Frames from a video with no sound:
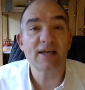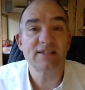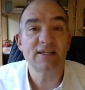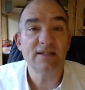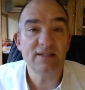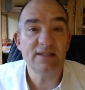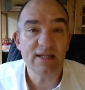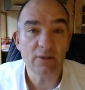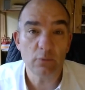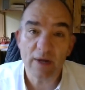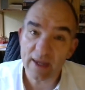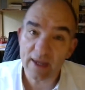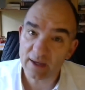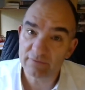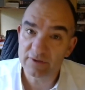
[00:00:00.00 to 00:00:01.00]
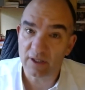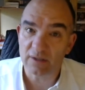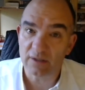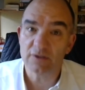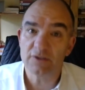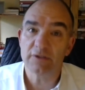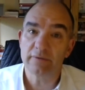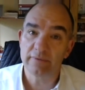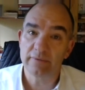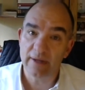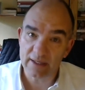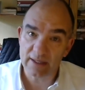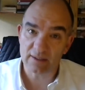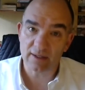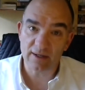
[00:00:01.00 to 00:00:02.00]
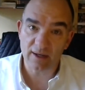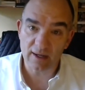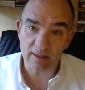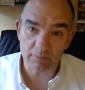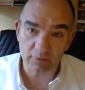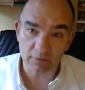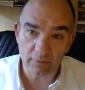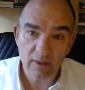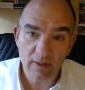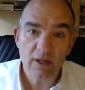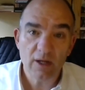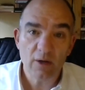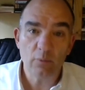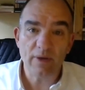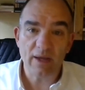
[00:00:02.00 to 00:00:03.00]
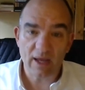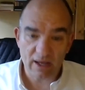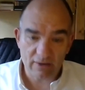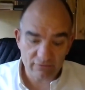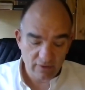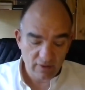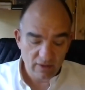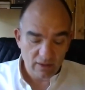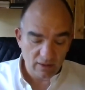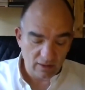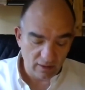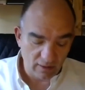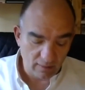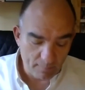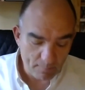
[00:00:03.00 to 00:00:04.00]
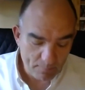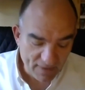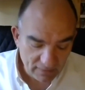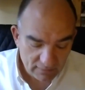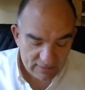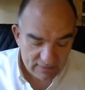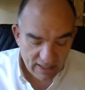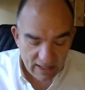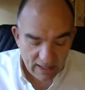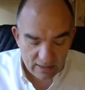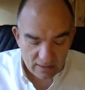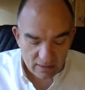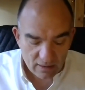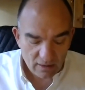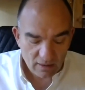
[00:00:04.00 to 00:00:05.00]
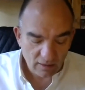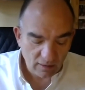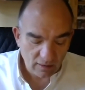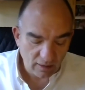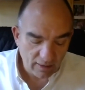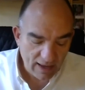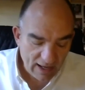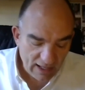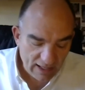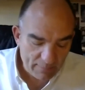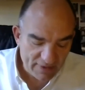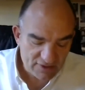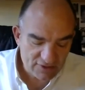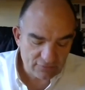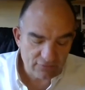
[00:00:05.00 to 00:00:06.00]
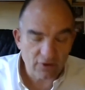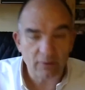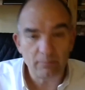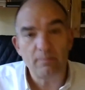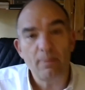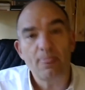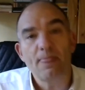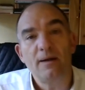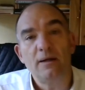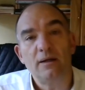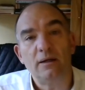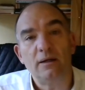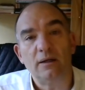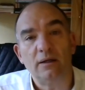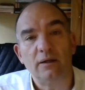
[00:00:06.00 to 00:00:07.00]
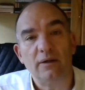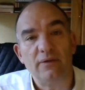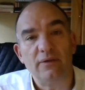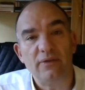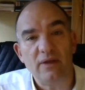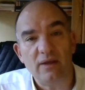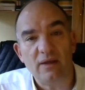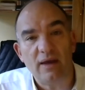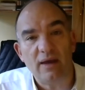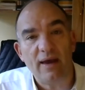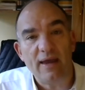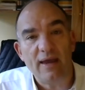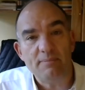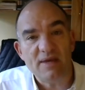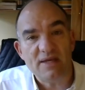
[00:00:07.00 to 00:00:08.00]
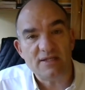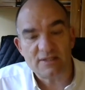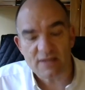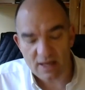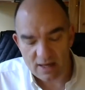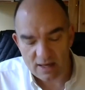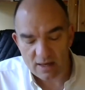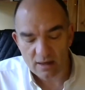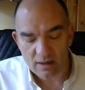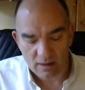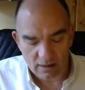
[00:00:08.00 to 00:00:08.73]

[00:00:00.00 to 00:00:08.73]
as indeed we have done to create enABLe. We have built in elements from the ABC